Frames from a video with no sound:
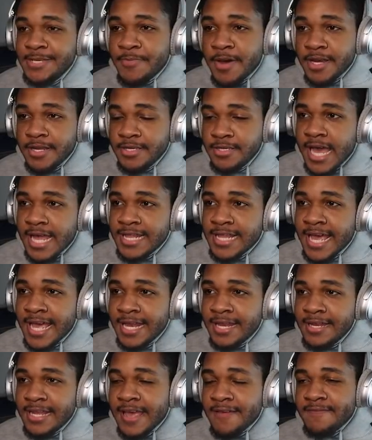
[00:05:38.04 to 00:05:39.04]
money. And
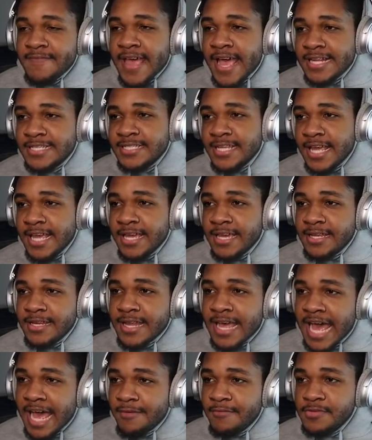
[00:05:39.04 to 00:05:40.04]
then if that's taken,
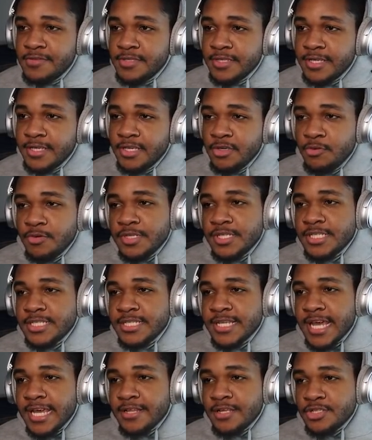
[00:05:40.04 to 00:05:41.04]
obviously you could
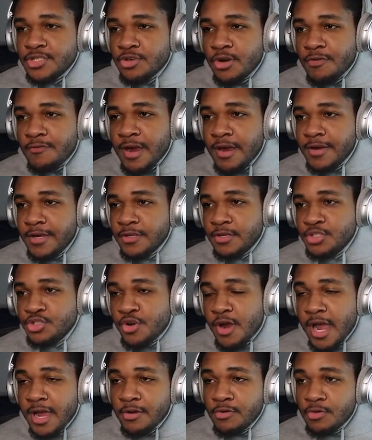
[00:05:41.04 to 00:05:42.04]
just take the short route, either
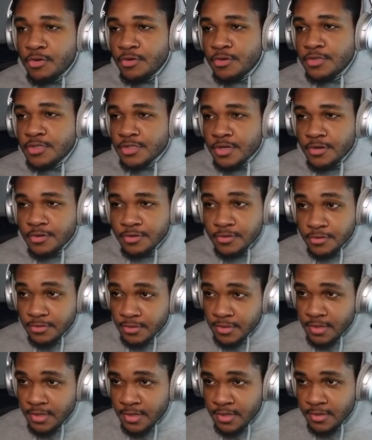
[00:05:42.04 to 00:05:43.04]
triangle or circle.
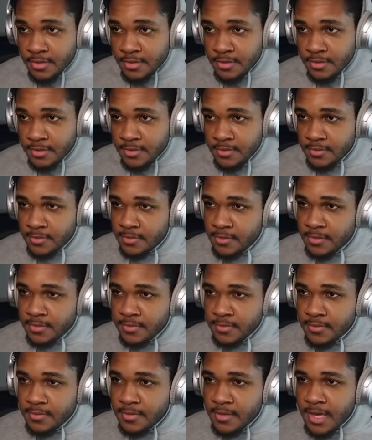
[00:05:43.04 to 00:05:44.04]

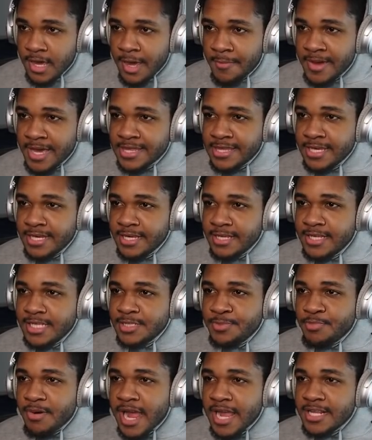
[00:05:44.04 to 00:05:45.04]
I think in
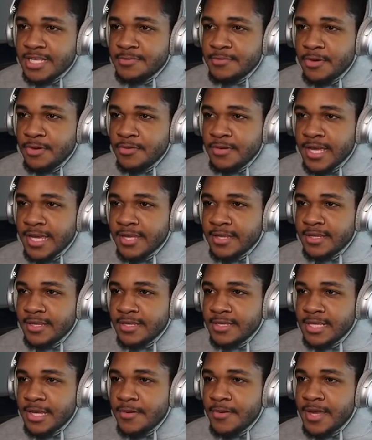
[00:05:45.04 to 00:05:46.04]
this practice mode, like
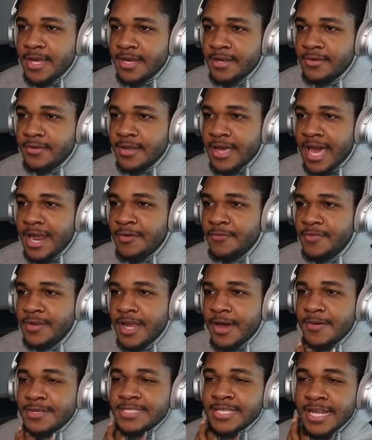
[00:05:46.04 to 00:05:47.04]
they were getting, I don't
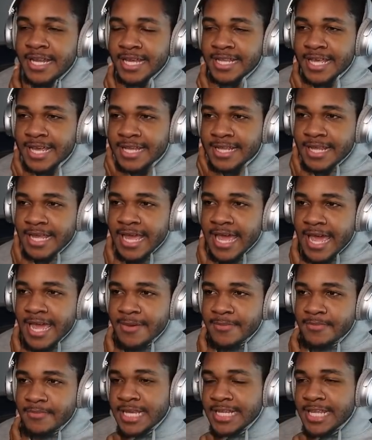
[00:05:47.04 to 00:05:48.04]
know, it's not like that in the
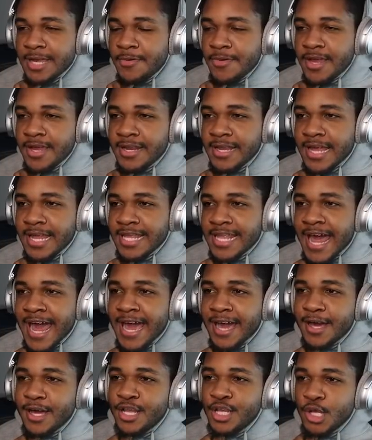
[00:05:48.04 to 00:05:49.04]
game. Like they were getting a
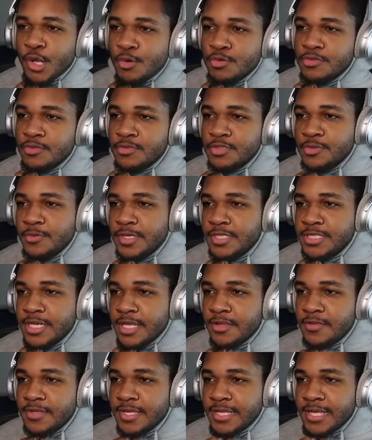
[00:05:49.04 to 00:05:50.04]
lot closer to each
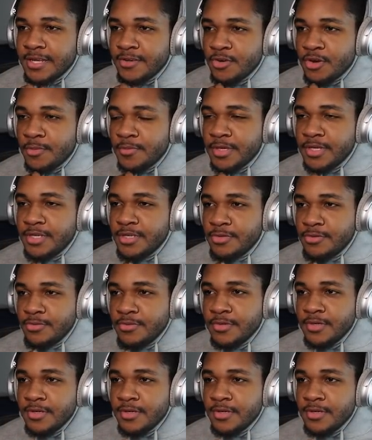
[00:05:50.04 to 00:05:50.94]
other than they normally do.